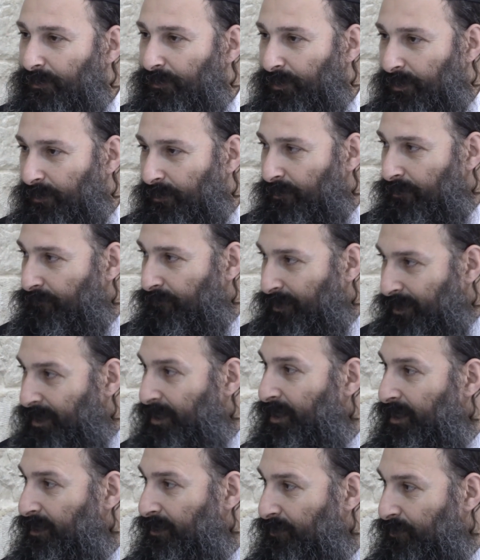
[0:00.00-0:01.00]
the
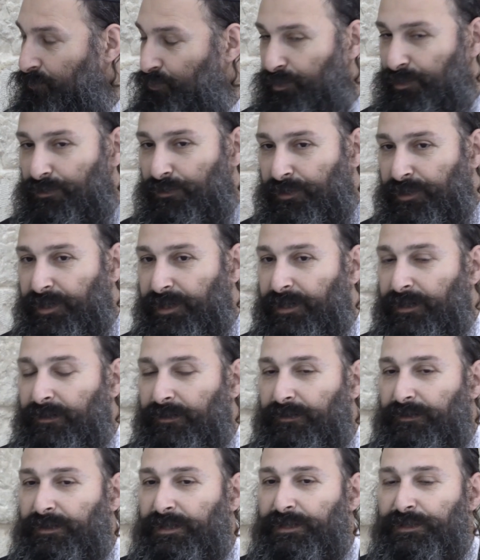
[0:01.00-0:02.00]
king, the real
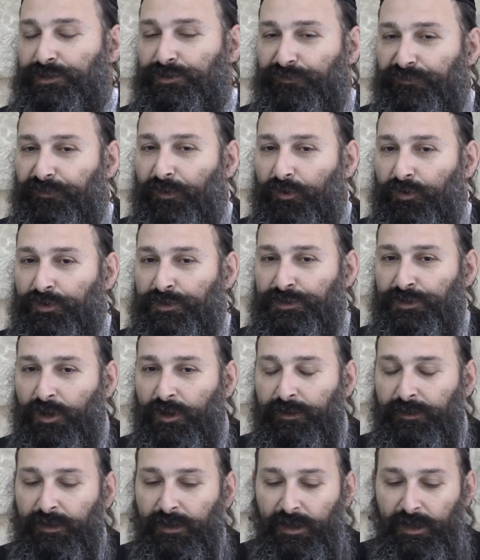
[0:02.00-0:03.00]
king, needs to focus
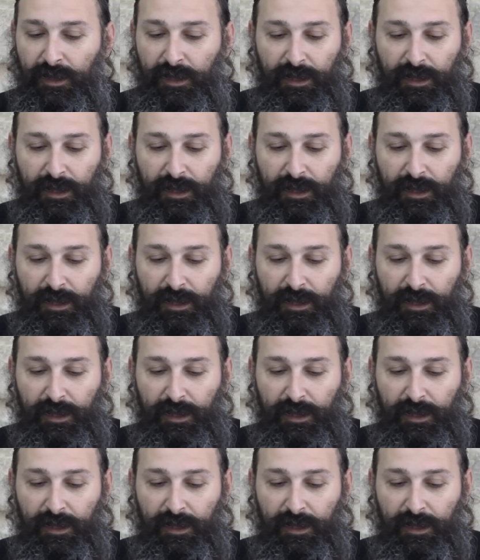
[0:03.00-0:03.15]
on.